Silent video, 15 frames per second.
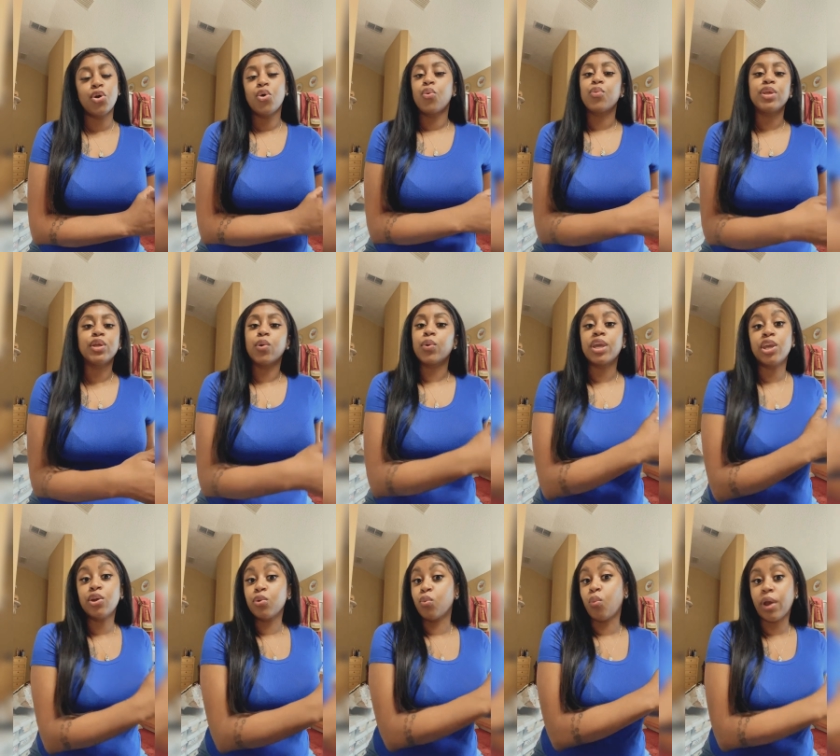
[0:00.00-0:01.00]
we don't
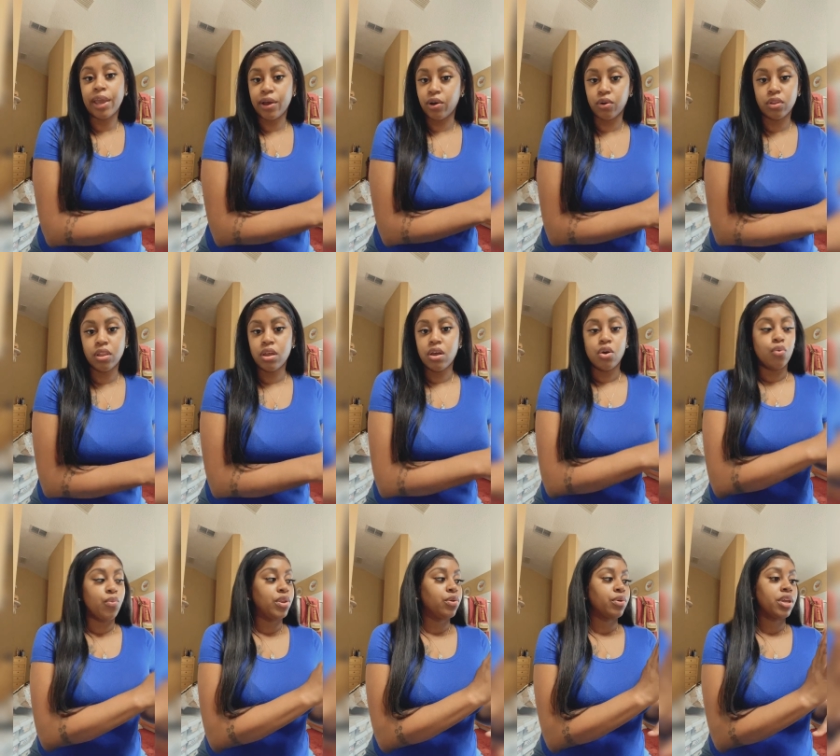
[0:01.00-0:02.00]
hear well.
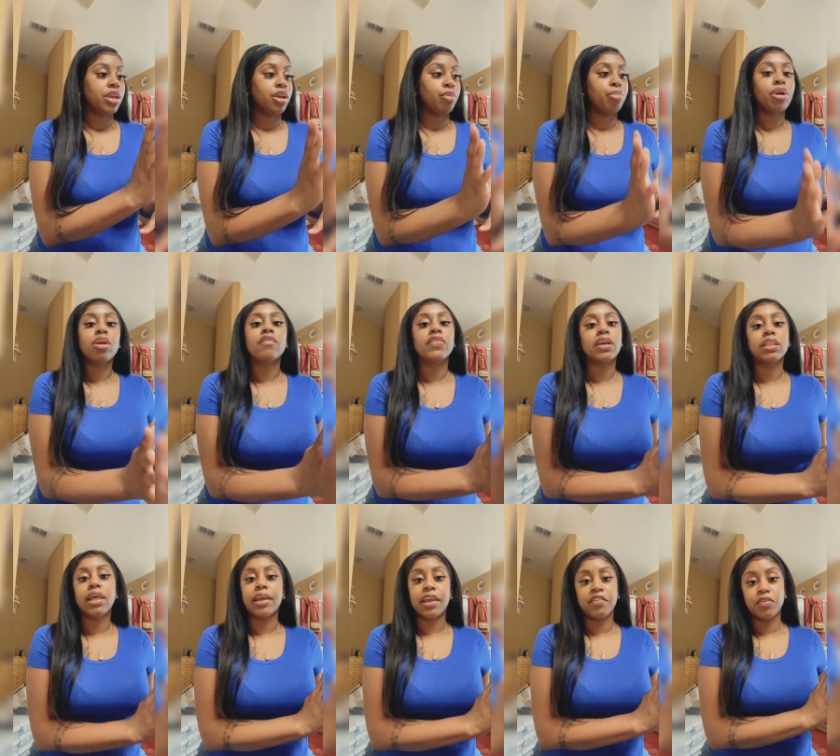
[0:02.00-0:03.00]
We don't hear perfect
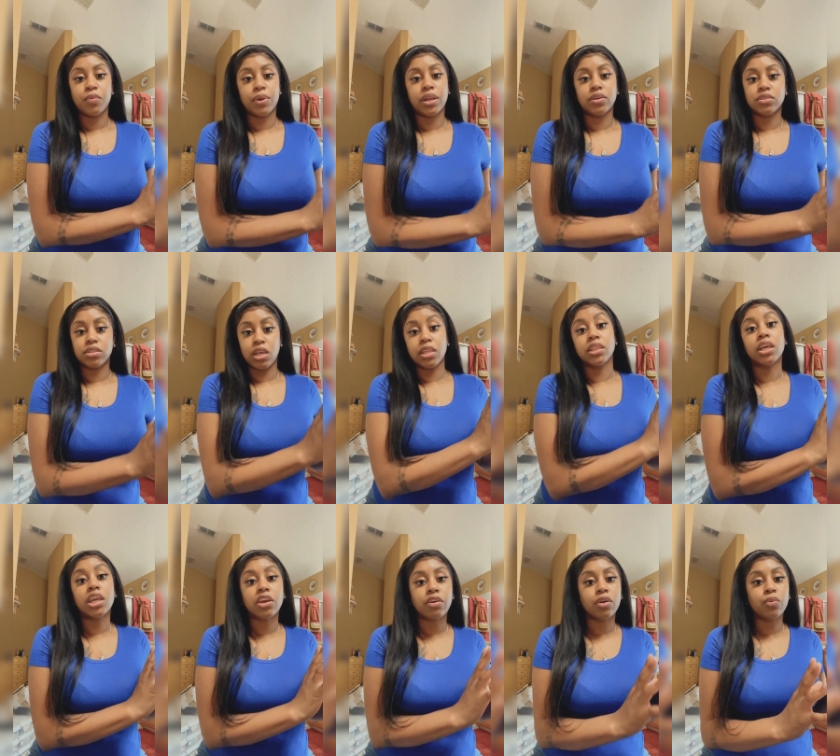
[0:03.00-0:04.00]
like everyone else in the
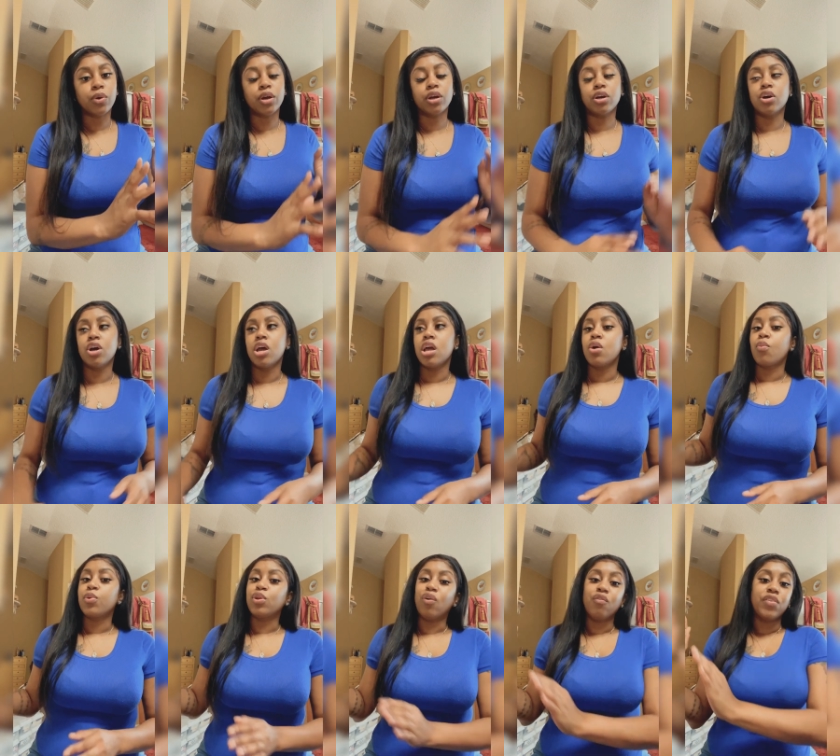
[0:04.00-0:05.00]
hearing world.
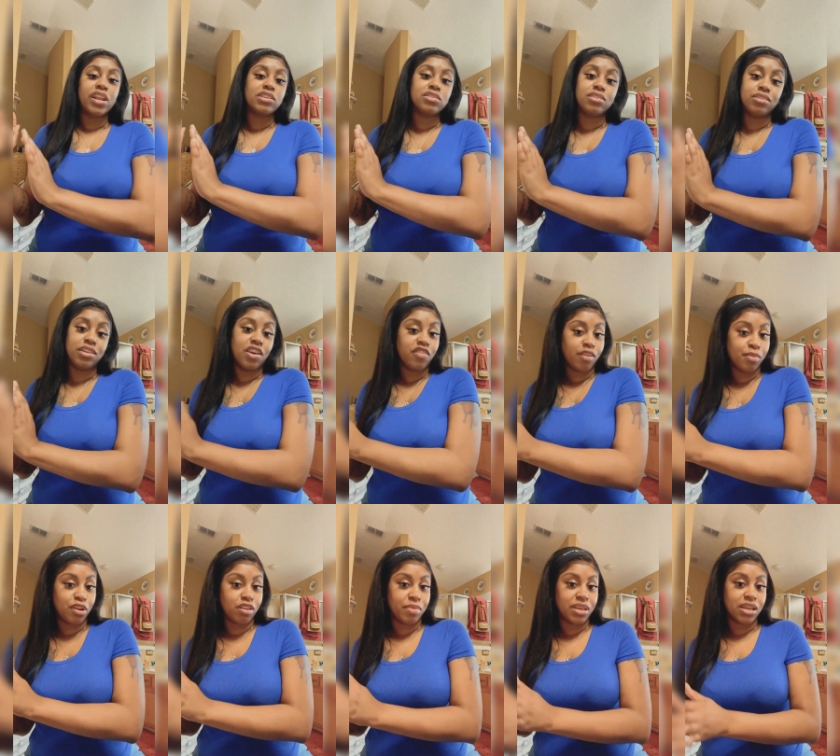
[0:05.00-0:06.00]
We don't fit into the deaf
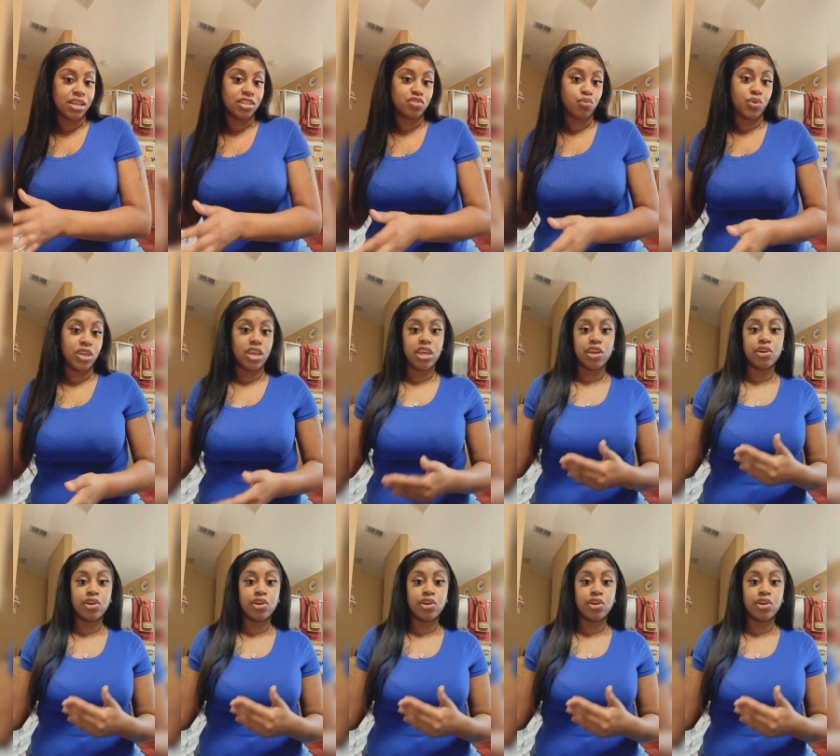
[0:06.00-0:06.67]
community because we hear